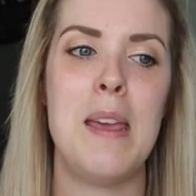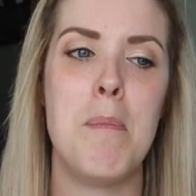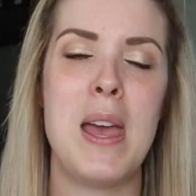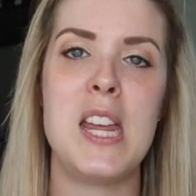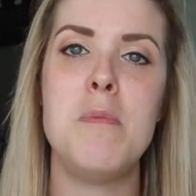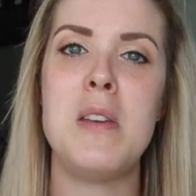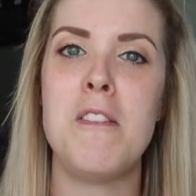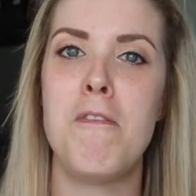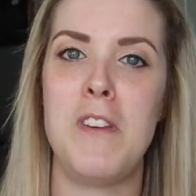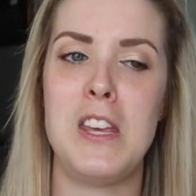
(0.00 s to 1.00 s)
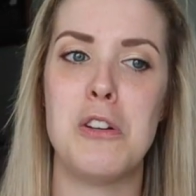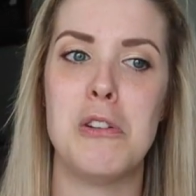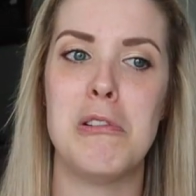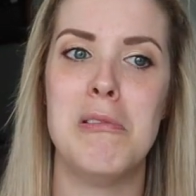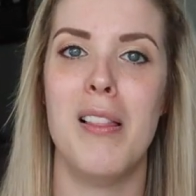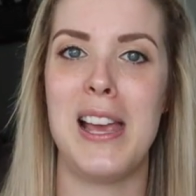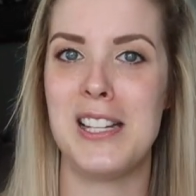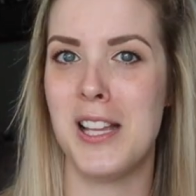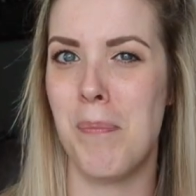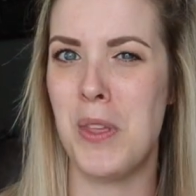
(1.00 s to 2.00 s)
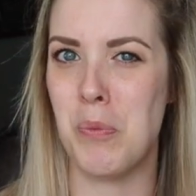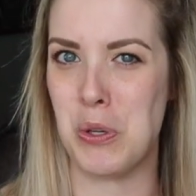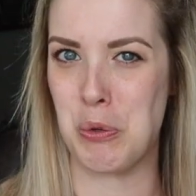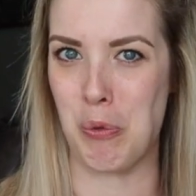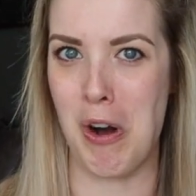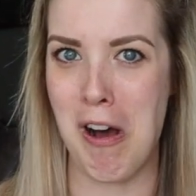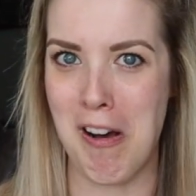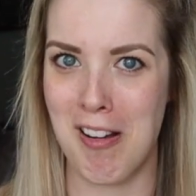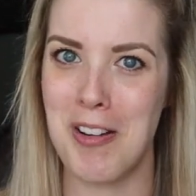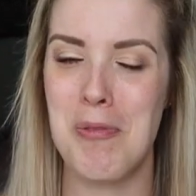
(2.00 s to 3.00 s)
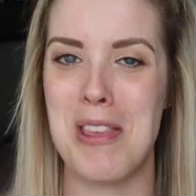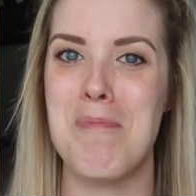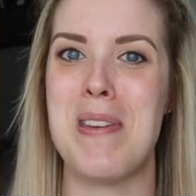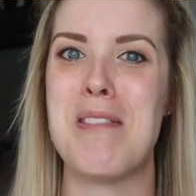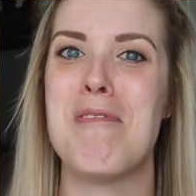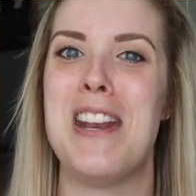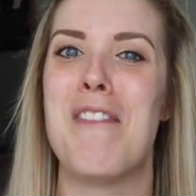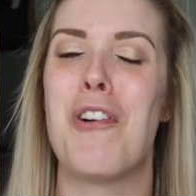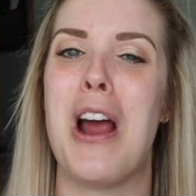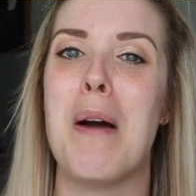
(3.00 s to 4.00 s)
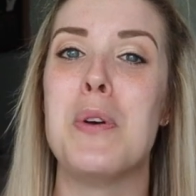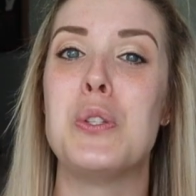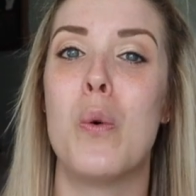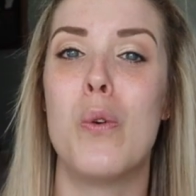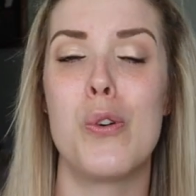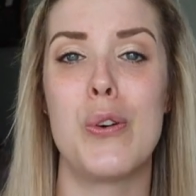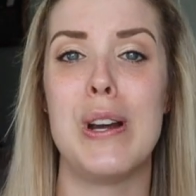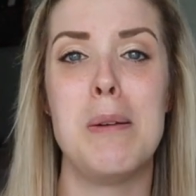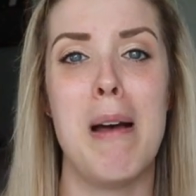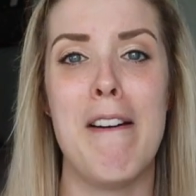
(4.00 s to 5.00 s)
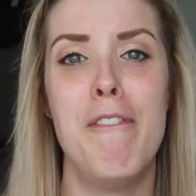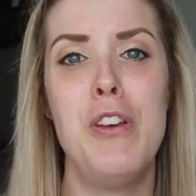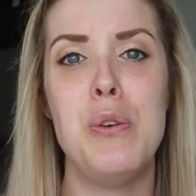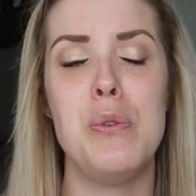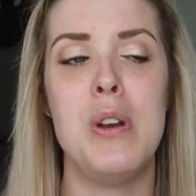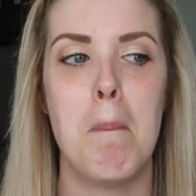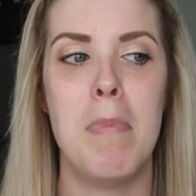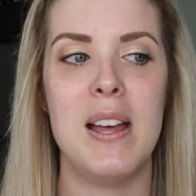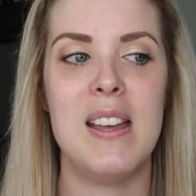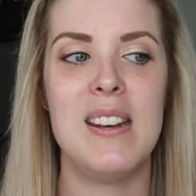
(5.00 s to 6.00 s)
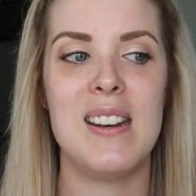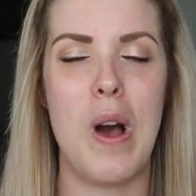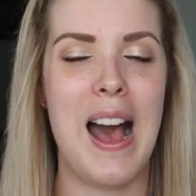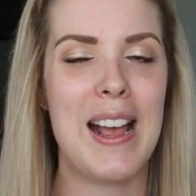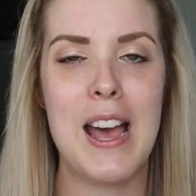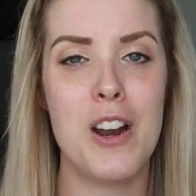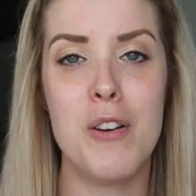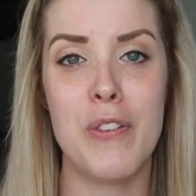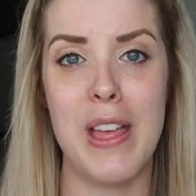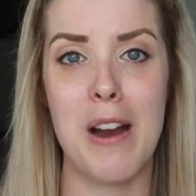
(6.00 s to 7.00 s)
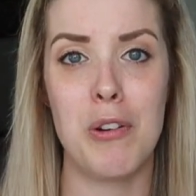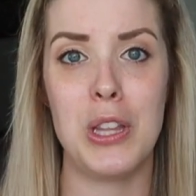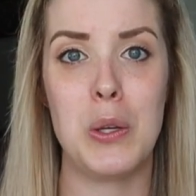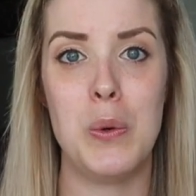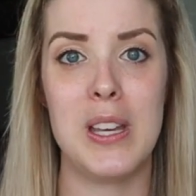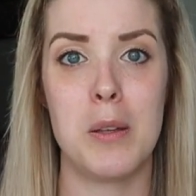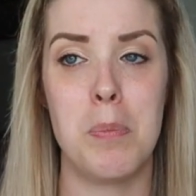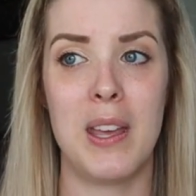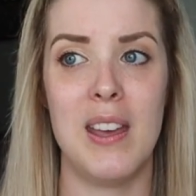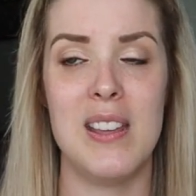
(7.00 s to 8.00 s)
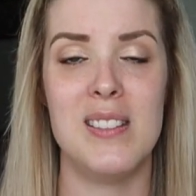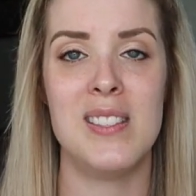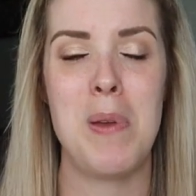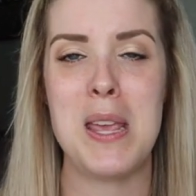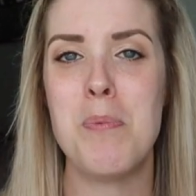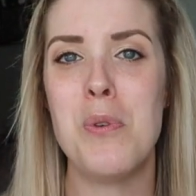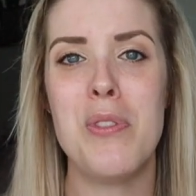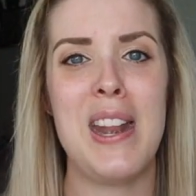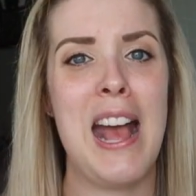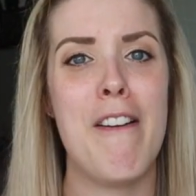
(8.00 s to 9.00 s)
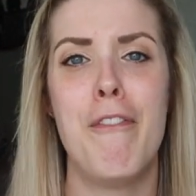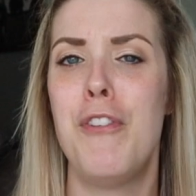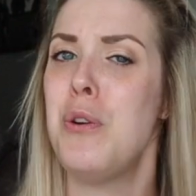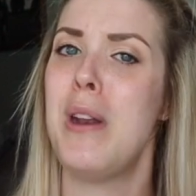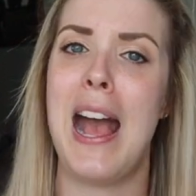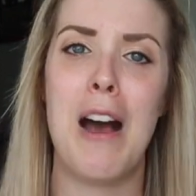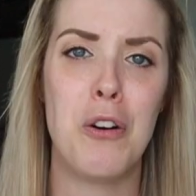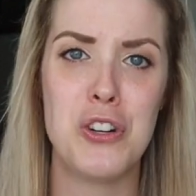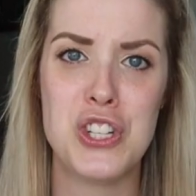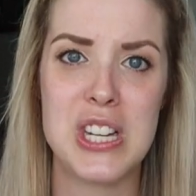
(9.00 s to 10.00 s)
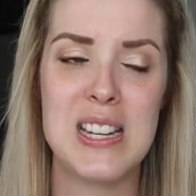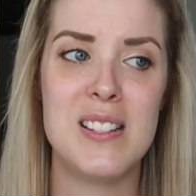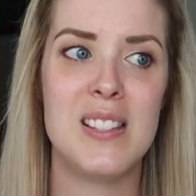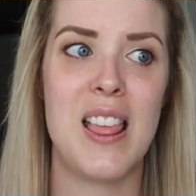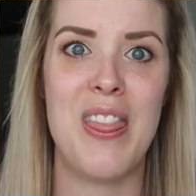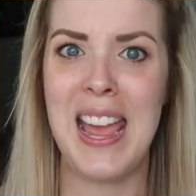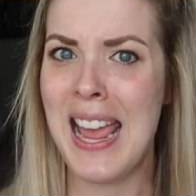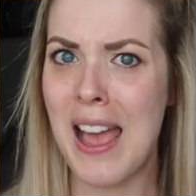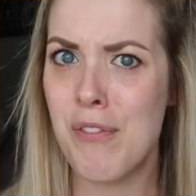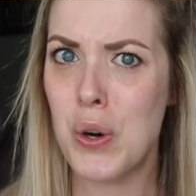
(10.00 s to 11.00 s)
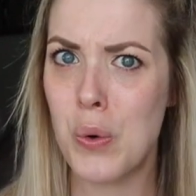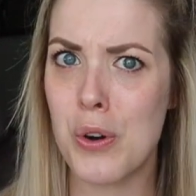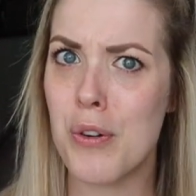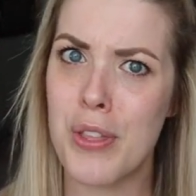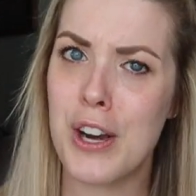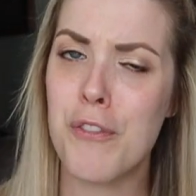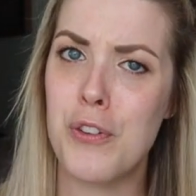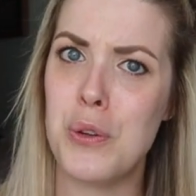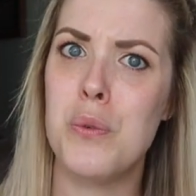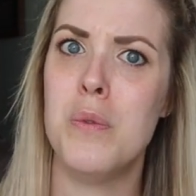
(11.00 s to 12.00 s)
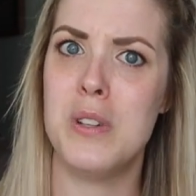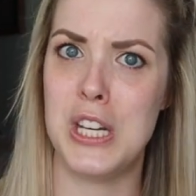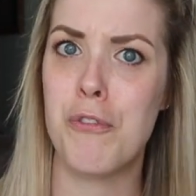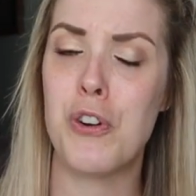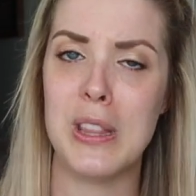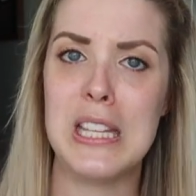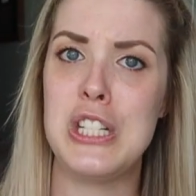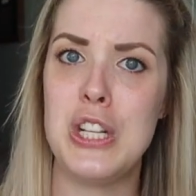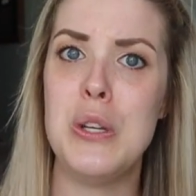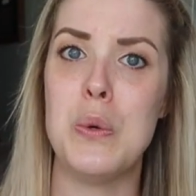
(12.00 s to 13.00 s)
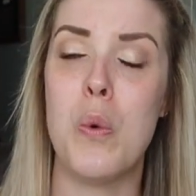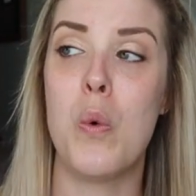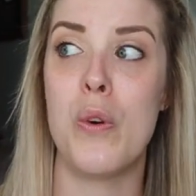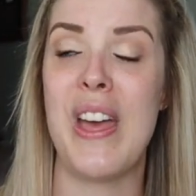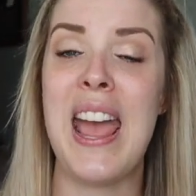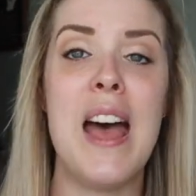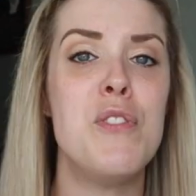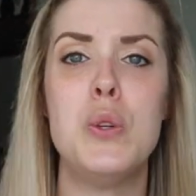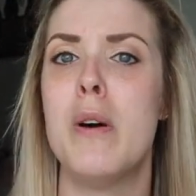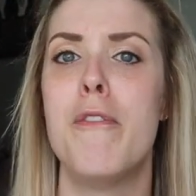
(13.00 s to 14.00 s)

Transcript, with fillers: It made me feel like something was wrong with me whenever I was ordering my food. But I got over that really quick, because people that have food allergies, they have to order their food differently too, or they have to